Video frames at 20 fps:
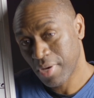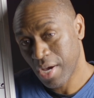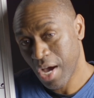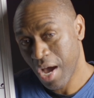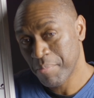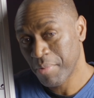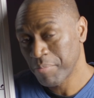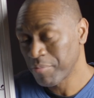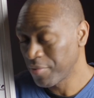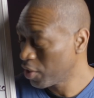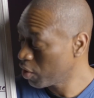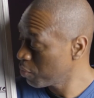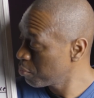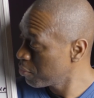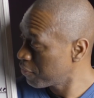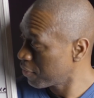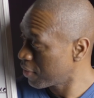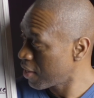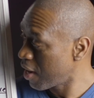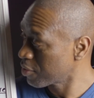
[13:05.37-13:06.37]
I'm
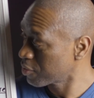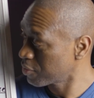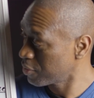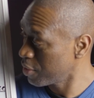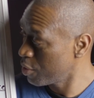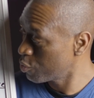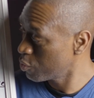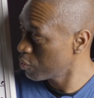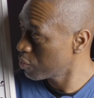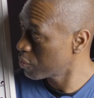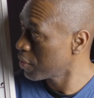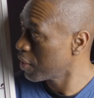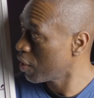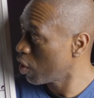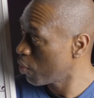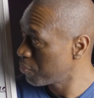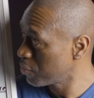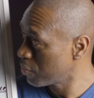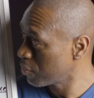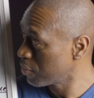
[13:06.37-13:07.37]
available for consultations to
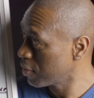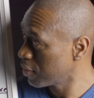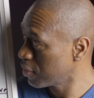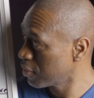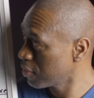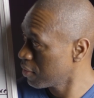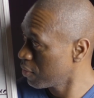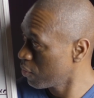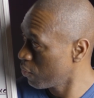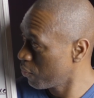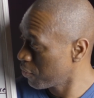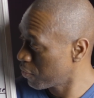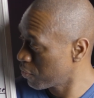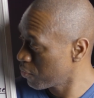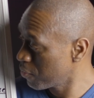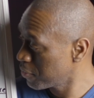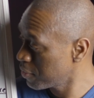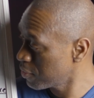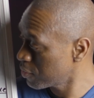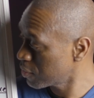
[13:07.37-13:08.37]
help you
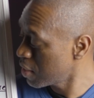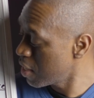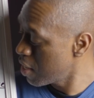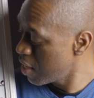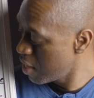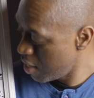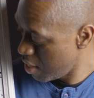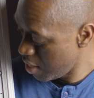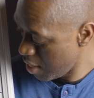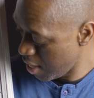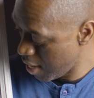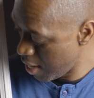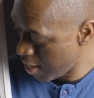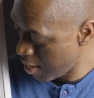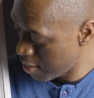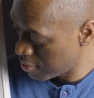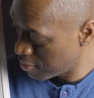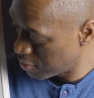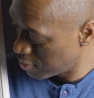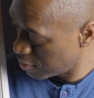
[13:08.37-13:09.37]
through this.
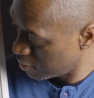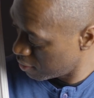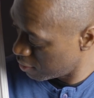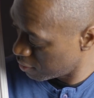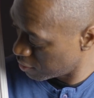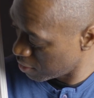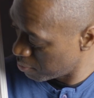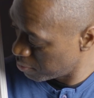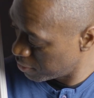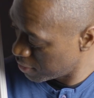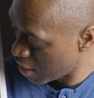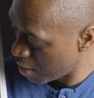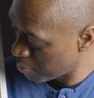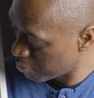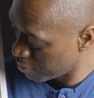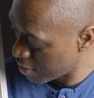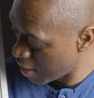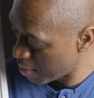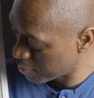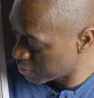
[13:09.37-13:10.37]
And sometime
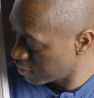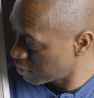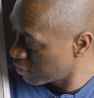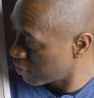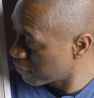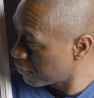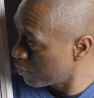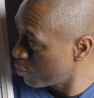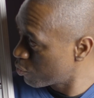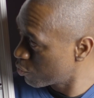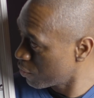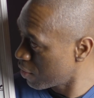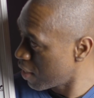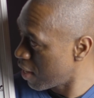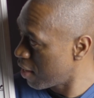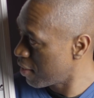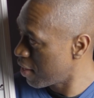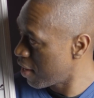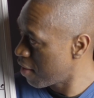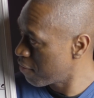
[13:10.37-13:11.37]
perhaps in the near future,
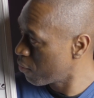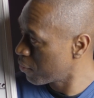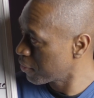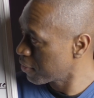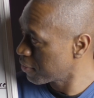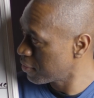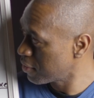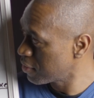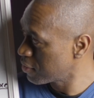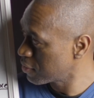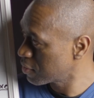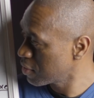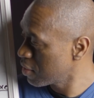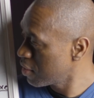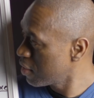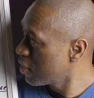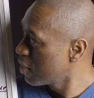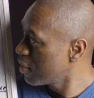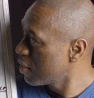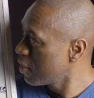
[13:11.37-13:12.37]
I'll have one of these
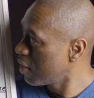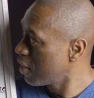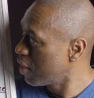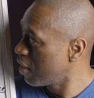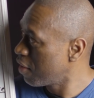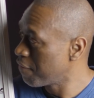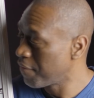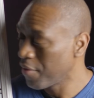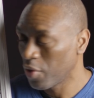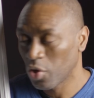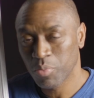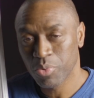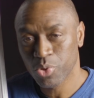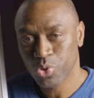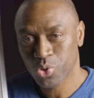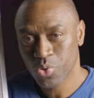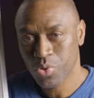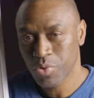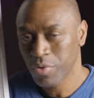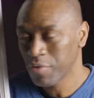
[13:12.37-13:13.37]
available
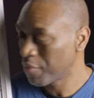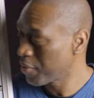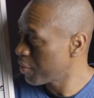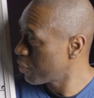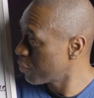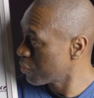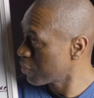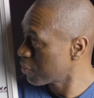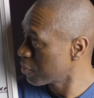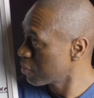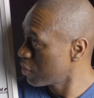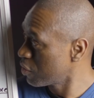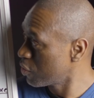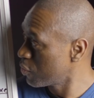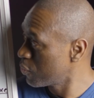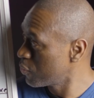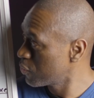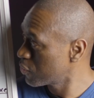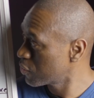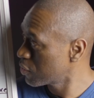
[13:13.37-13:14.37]
to you for you to
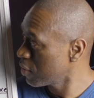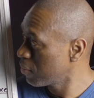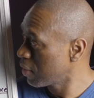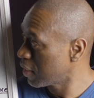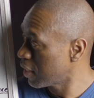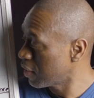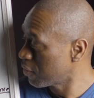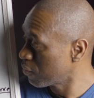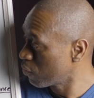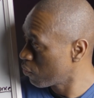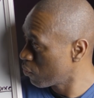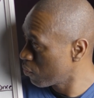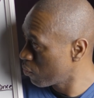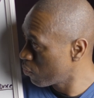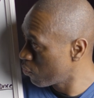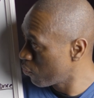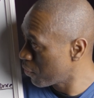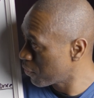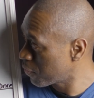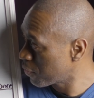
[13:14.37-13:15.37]
use, again,
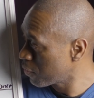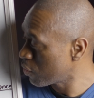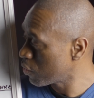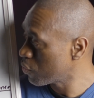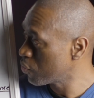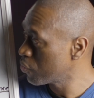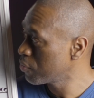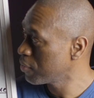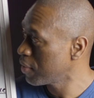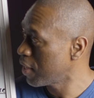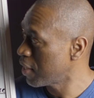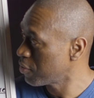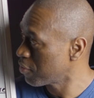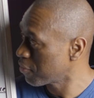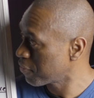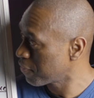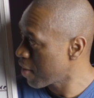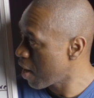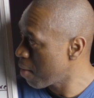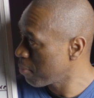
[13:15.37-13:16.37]
with you and your
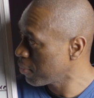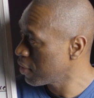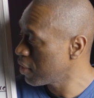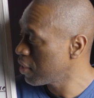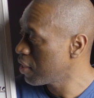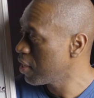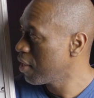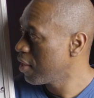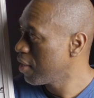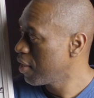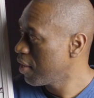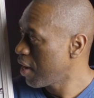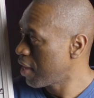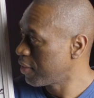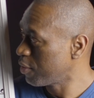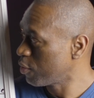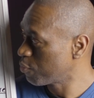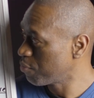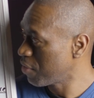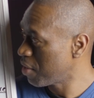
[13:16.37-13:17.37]
family and
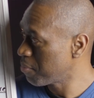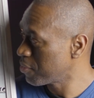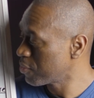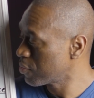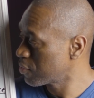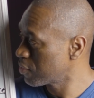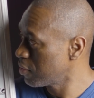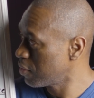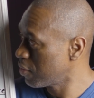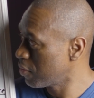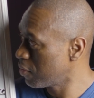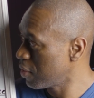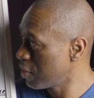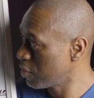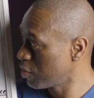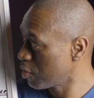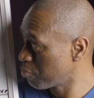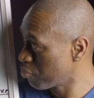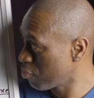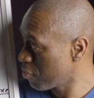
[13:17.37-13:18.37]
those members, in
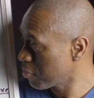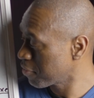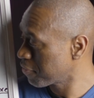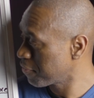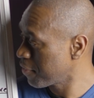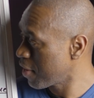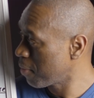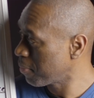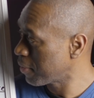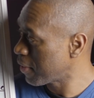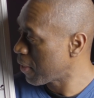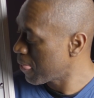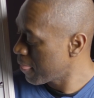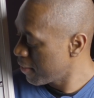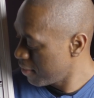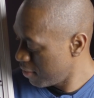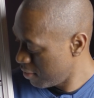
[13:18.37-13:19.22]
your broader family